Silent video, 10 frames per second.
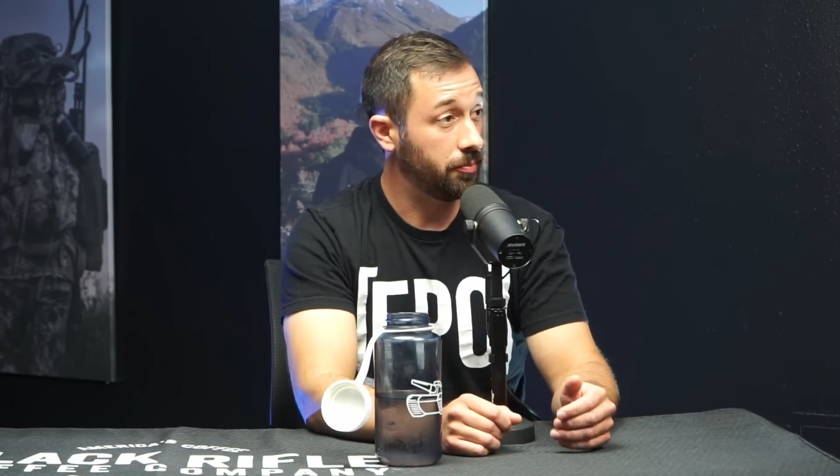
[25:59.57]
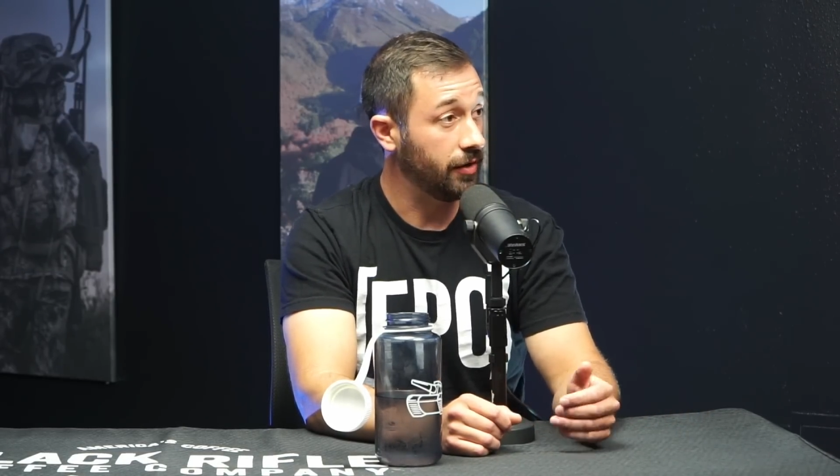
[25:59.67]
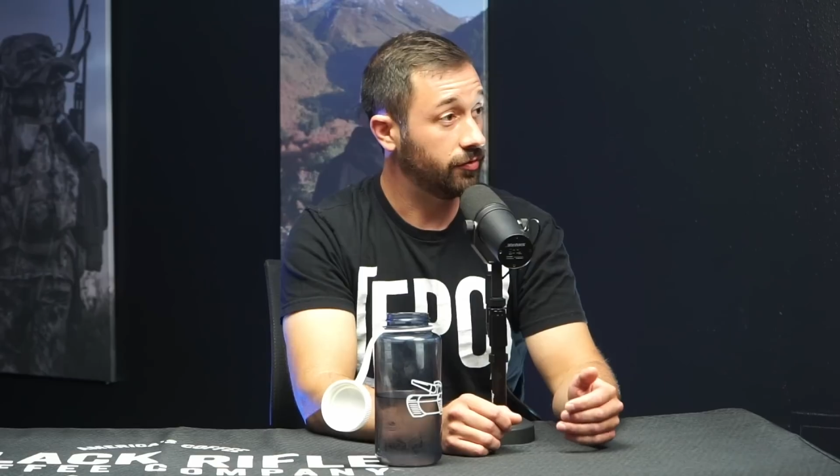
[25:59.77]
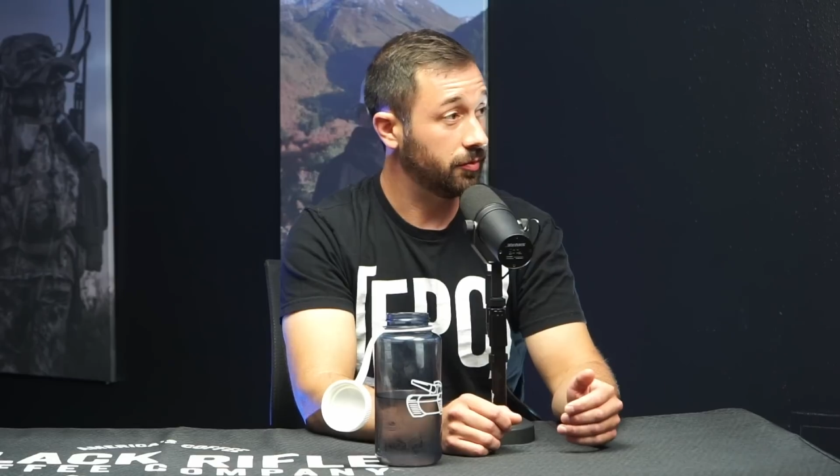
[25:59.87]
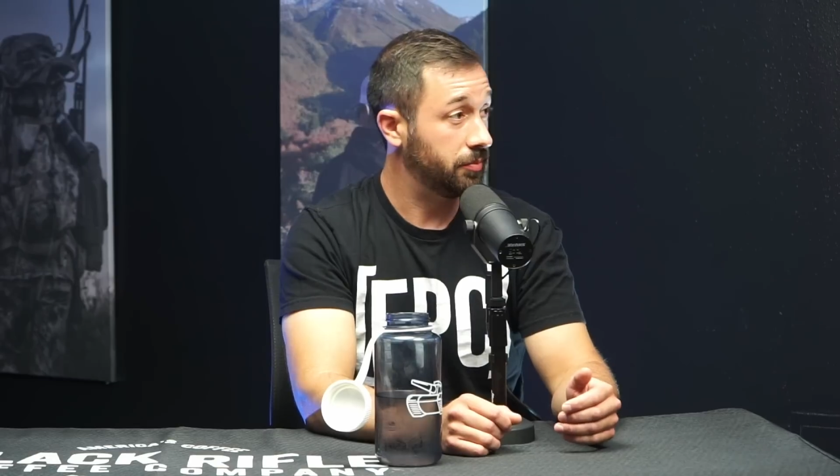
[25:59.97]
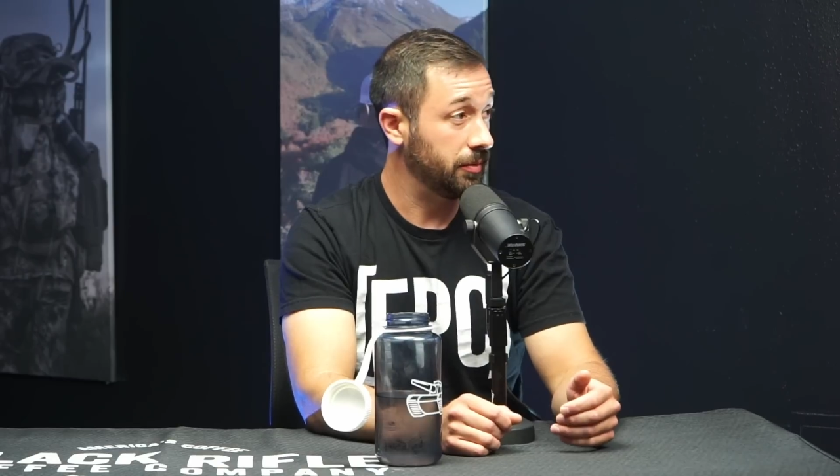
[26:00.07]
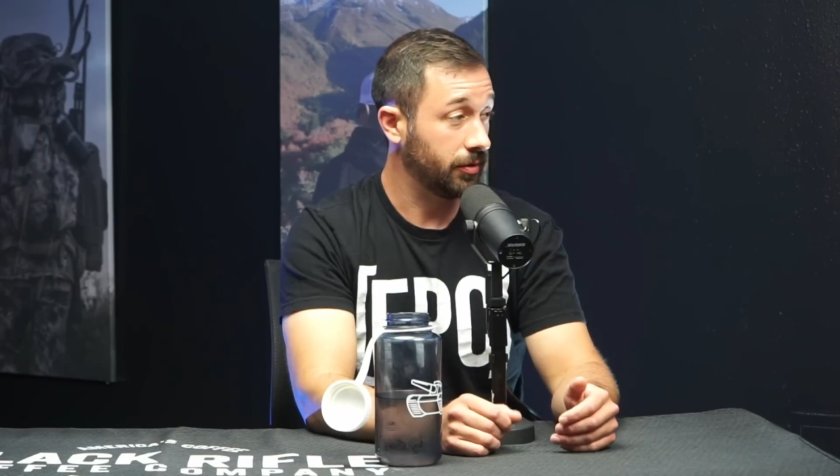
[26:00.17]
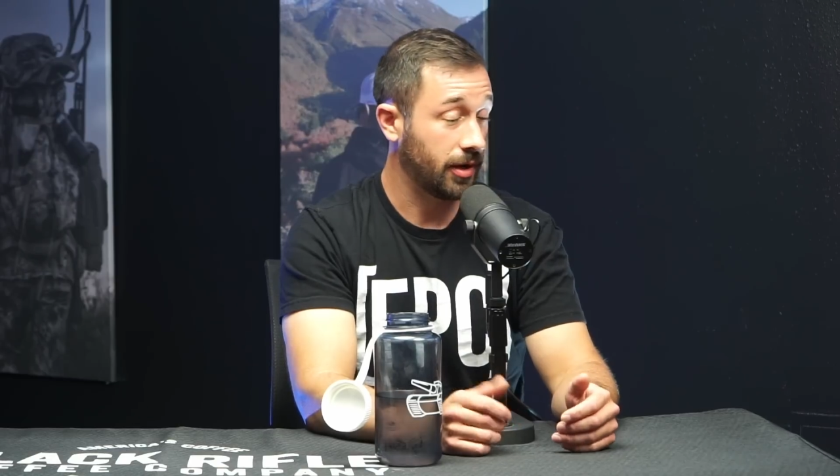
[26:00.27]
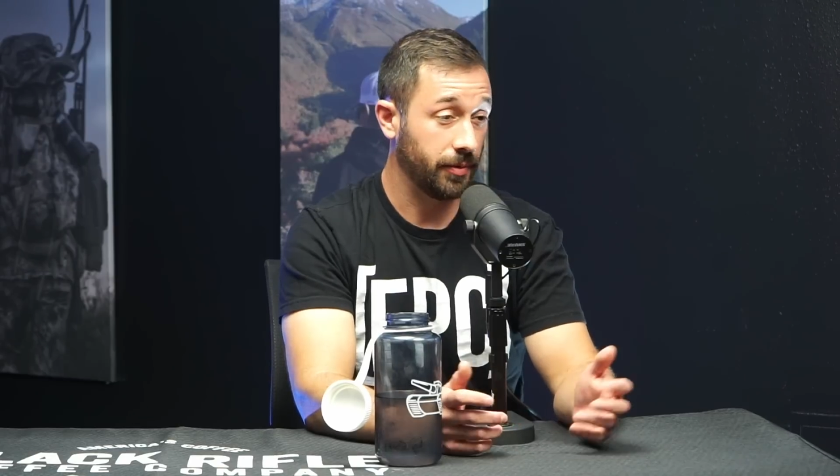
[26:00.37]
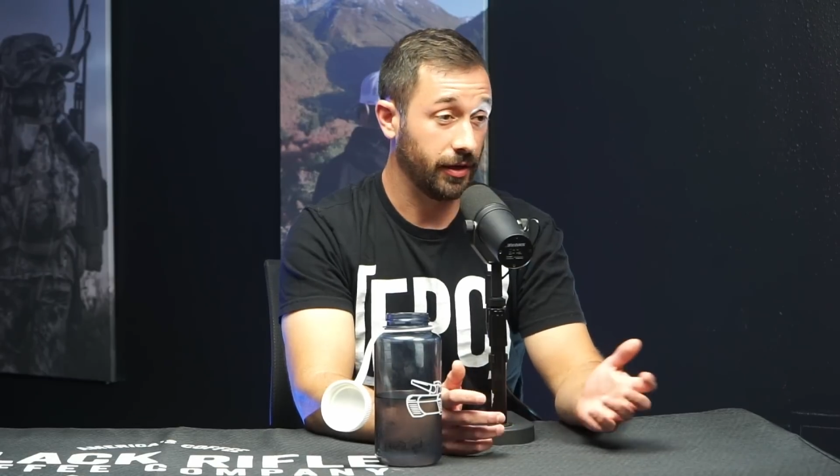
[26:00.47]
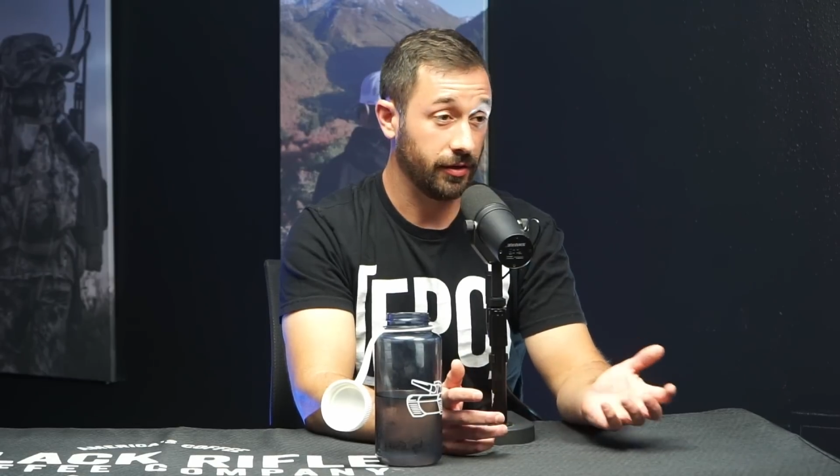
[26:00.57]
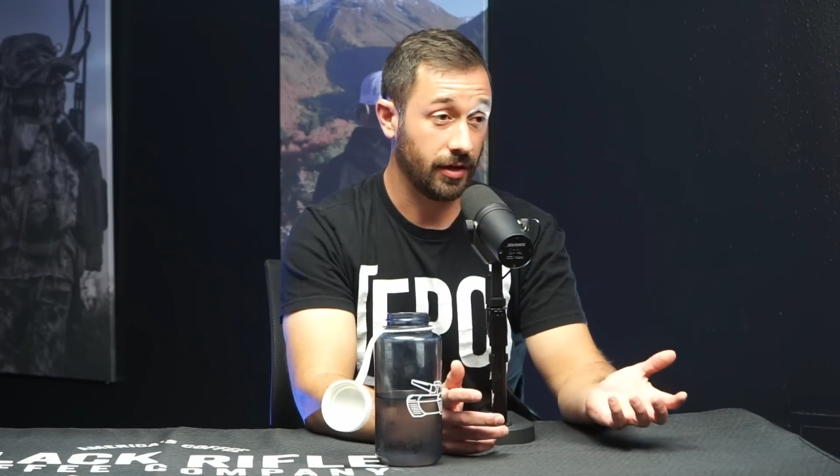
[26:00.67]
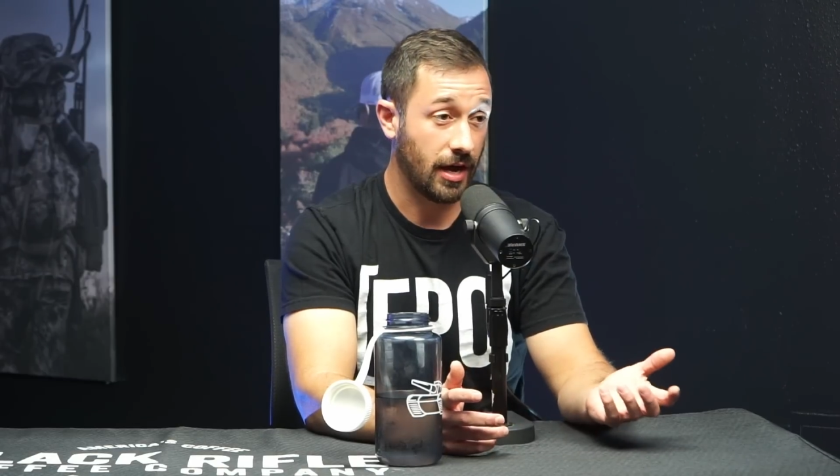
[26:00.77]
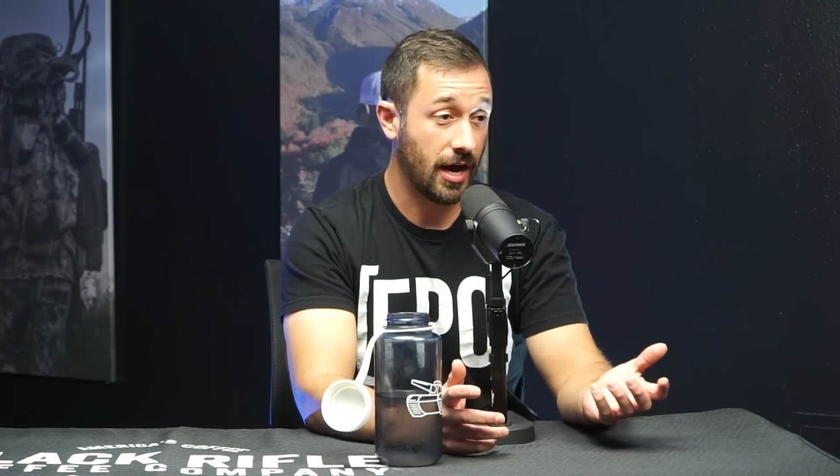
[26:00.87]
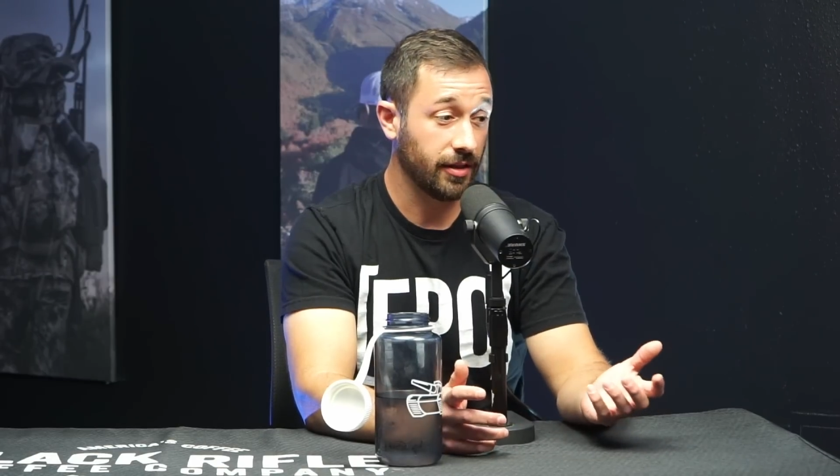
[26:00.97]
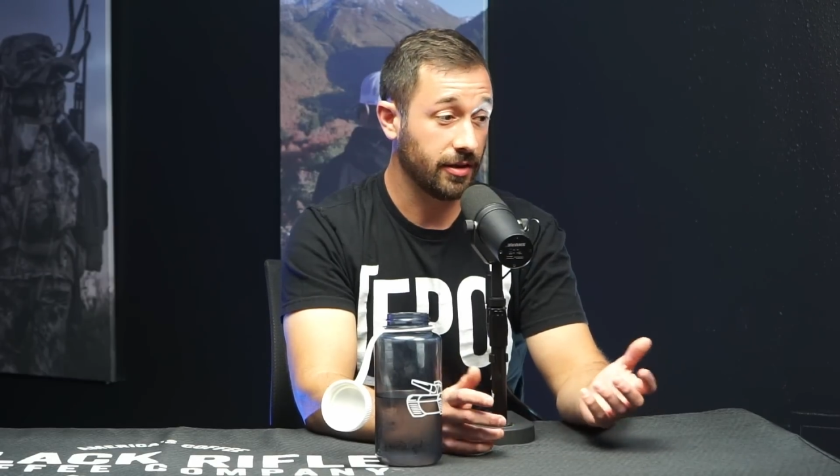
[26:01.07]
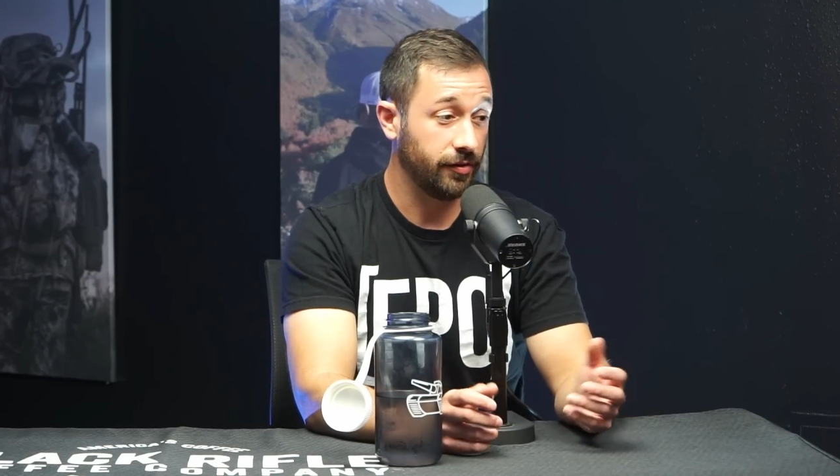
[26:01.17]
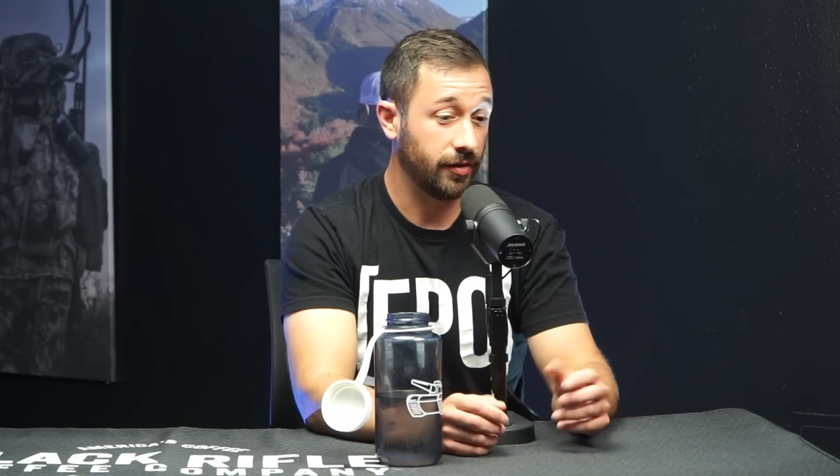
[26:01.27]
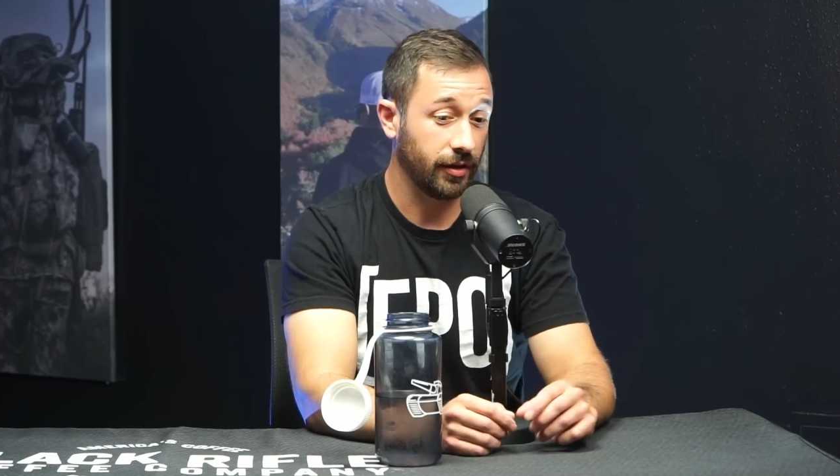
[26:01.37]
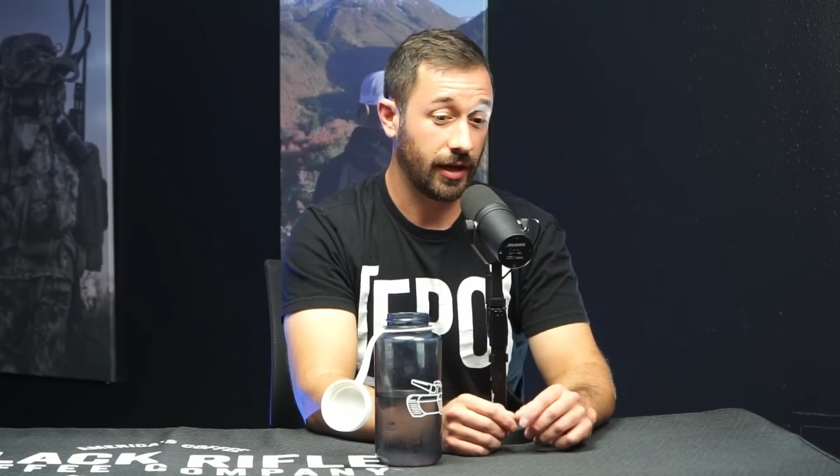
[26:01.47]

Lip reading: based on people coming into the hotline saying,